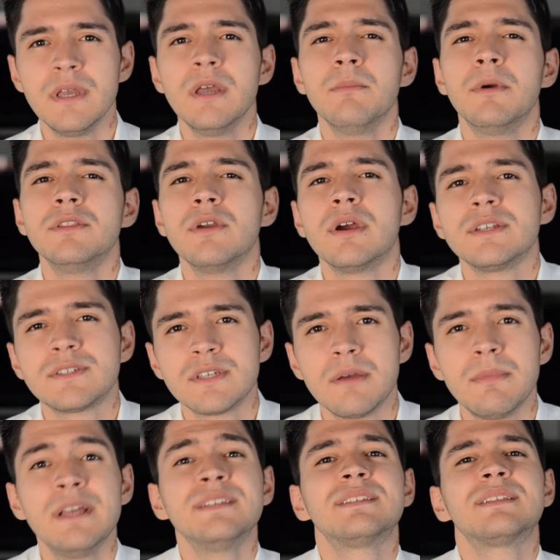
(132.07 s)
but there are
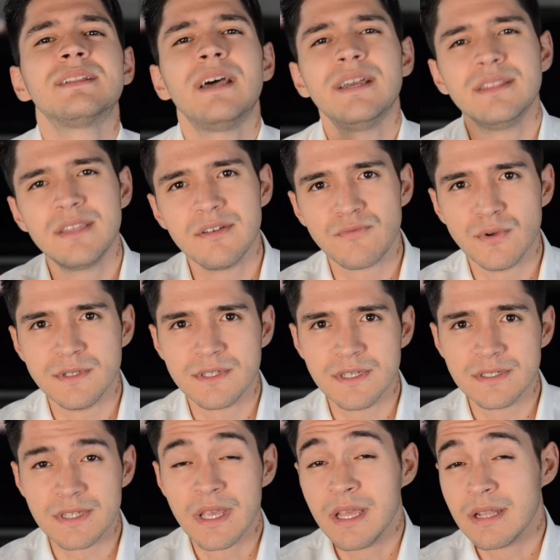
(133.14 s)
some slight
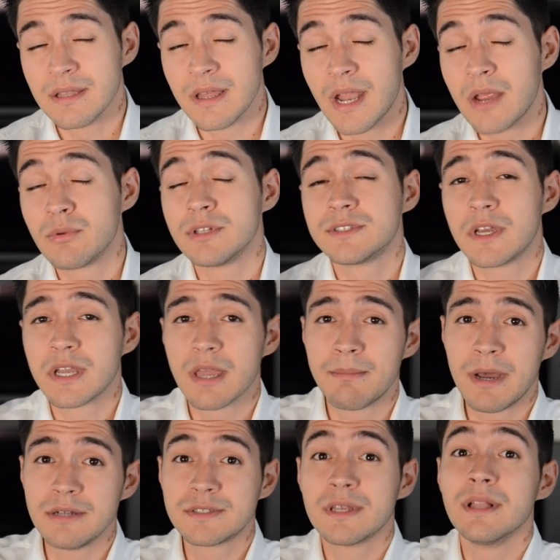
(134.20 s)
differences that I will talk
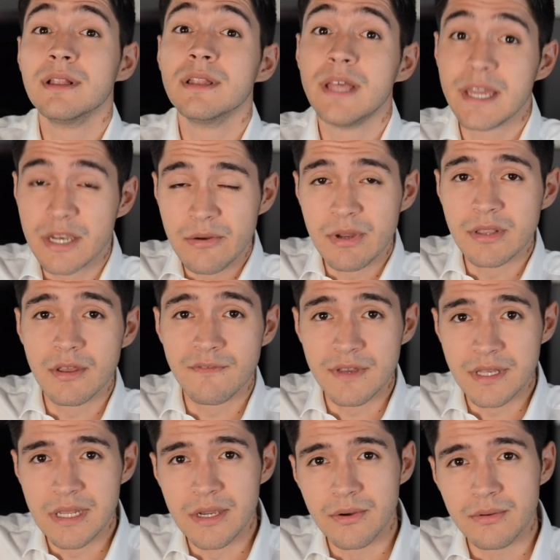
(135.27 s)
about later in the
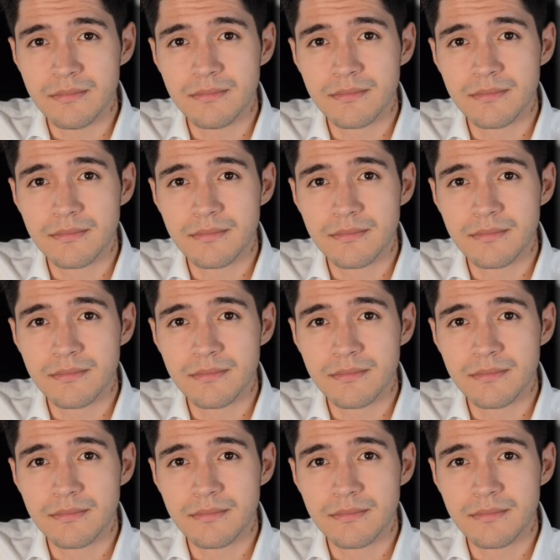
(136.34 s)
video.